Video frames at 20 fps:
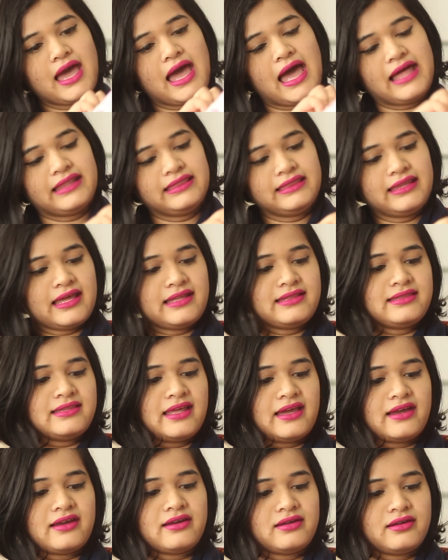and then
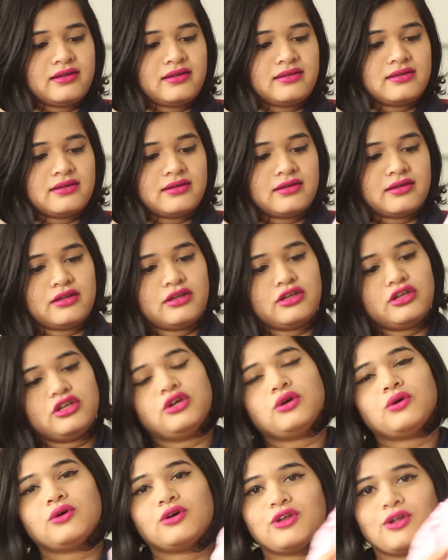there
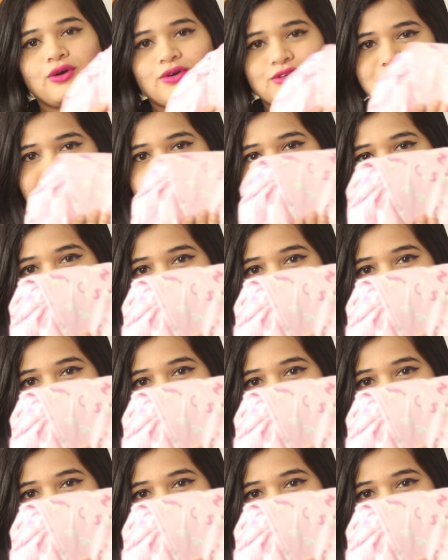you close it.